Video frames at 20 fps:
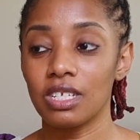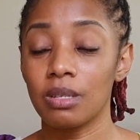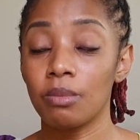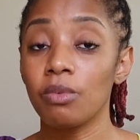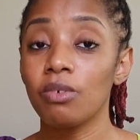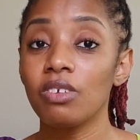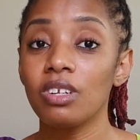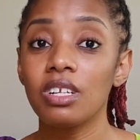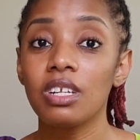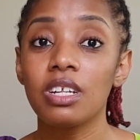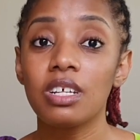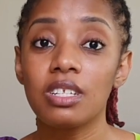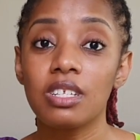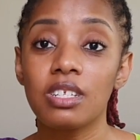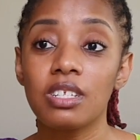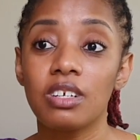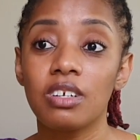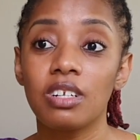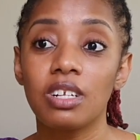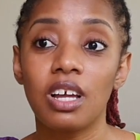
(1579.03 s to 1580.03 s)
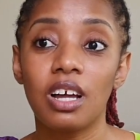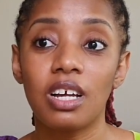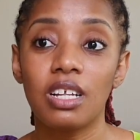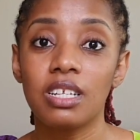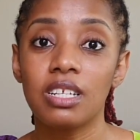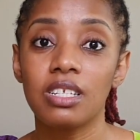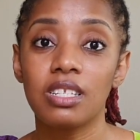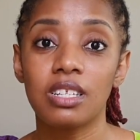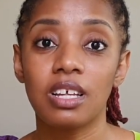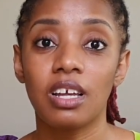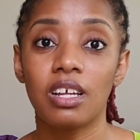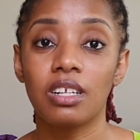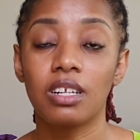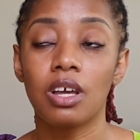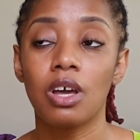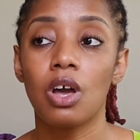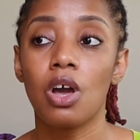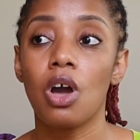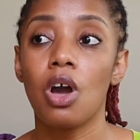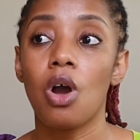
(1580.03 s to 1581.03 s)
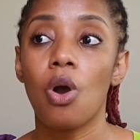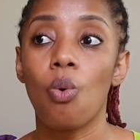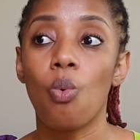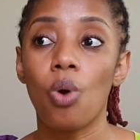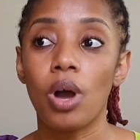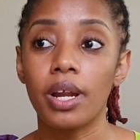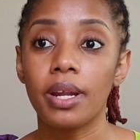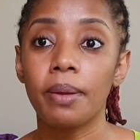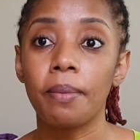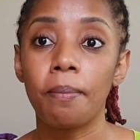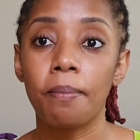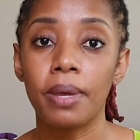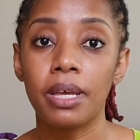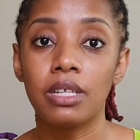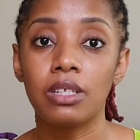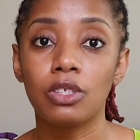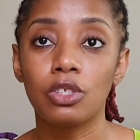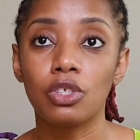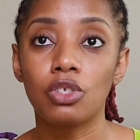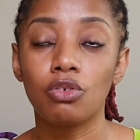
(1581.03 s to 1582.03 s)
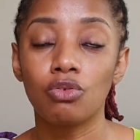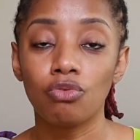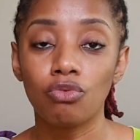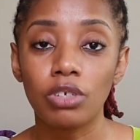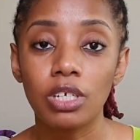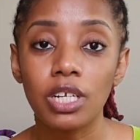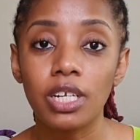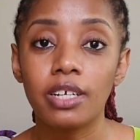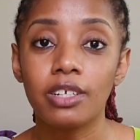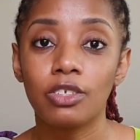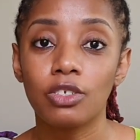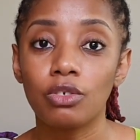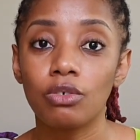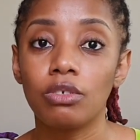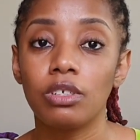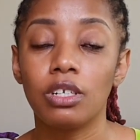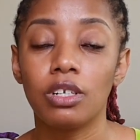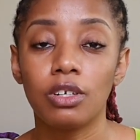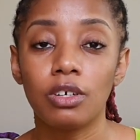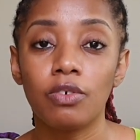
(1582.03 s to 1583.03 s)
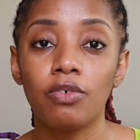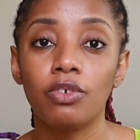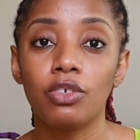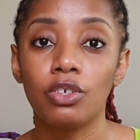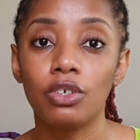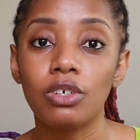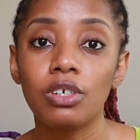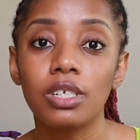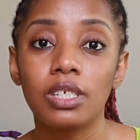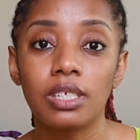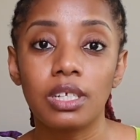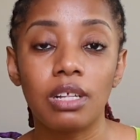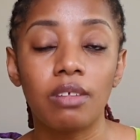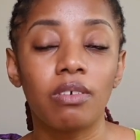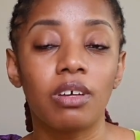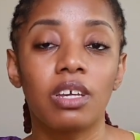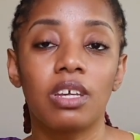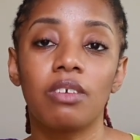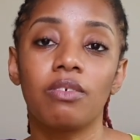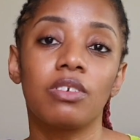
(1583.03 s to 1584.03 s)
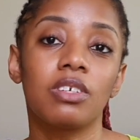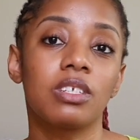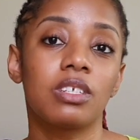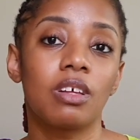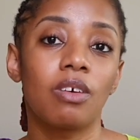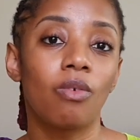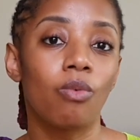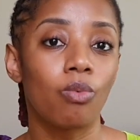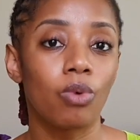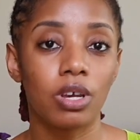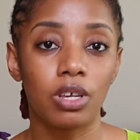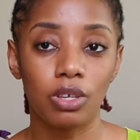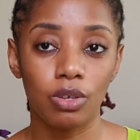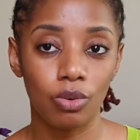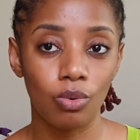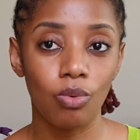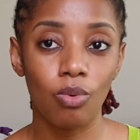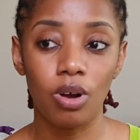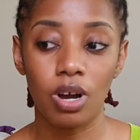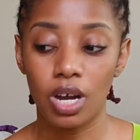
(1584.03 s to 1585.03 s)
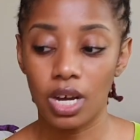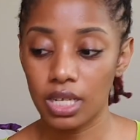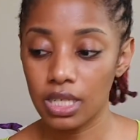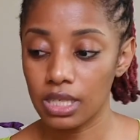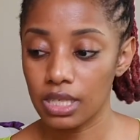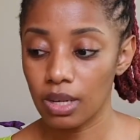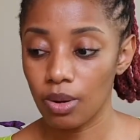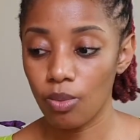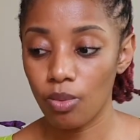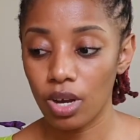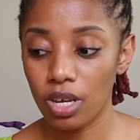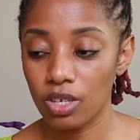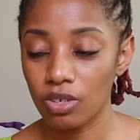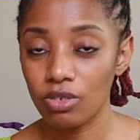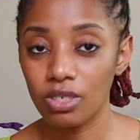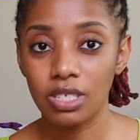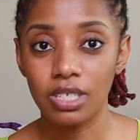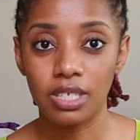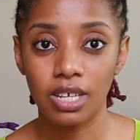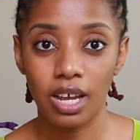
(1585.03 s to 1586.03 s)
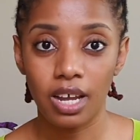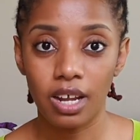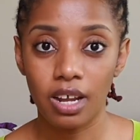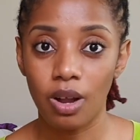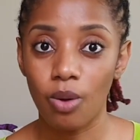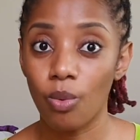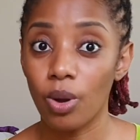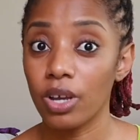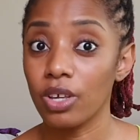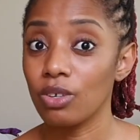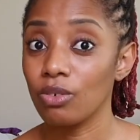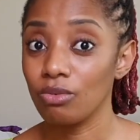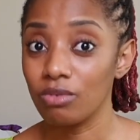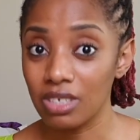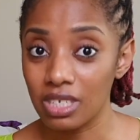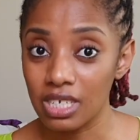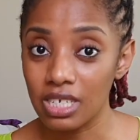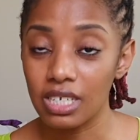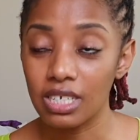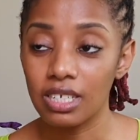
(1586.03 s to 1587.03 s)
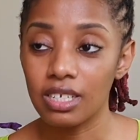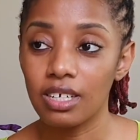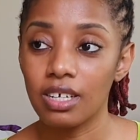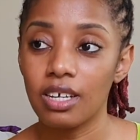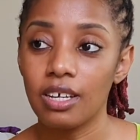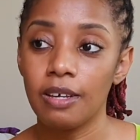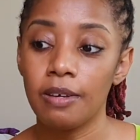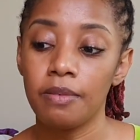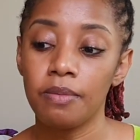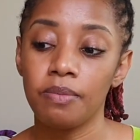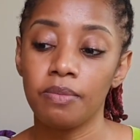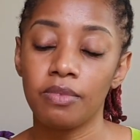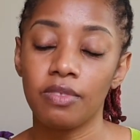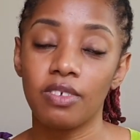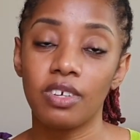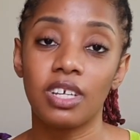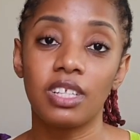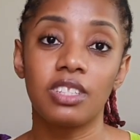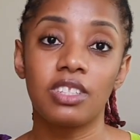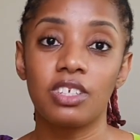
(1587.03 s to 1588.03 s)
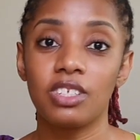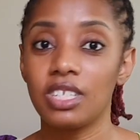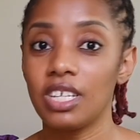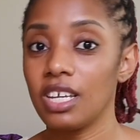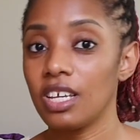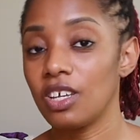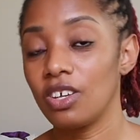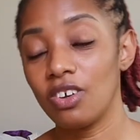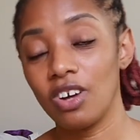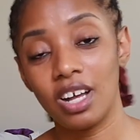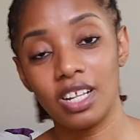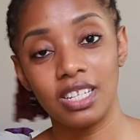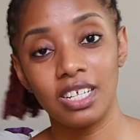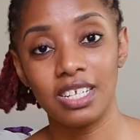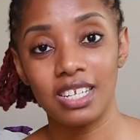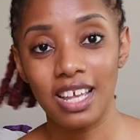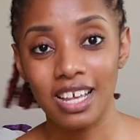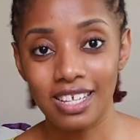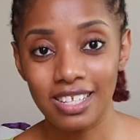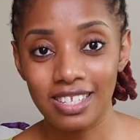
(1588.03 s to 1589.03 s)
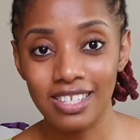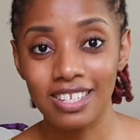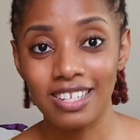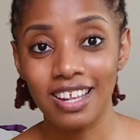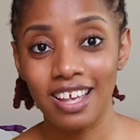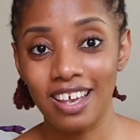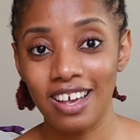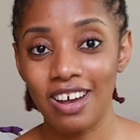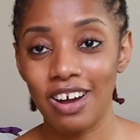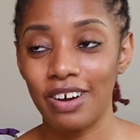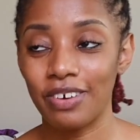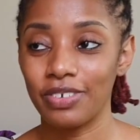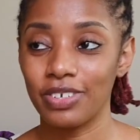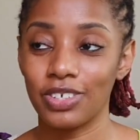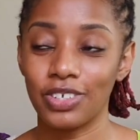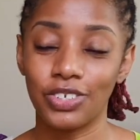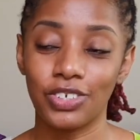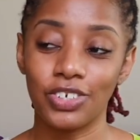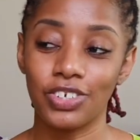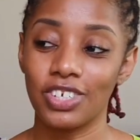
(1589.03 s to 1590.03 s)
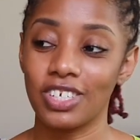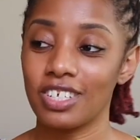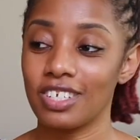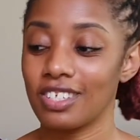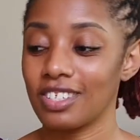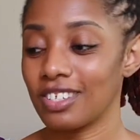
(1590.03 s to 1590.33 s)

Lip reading: I wouldn't necessarily understand what it meant to really and truly love yourself and give yourself what you want and what you desire and what you need to take you on the next leg of your journey.